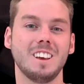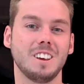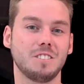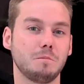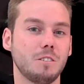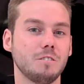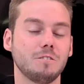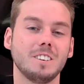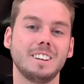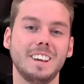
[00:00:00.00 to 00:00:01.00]
It's one
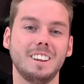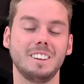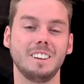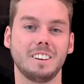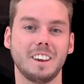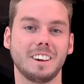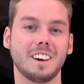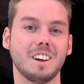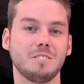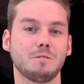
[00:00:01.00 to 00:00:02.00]
of the leading
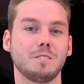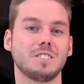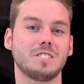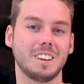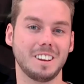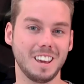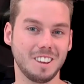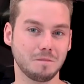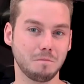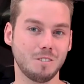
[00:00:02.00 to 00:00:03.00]
countries in
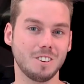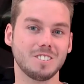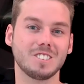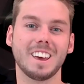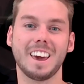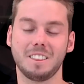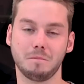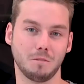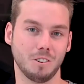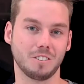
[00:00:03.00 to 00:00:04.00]
esports and
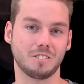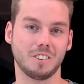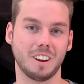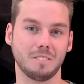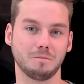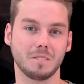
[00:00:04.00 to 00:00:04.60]
blockchain.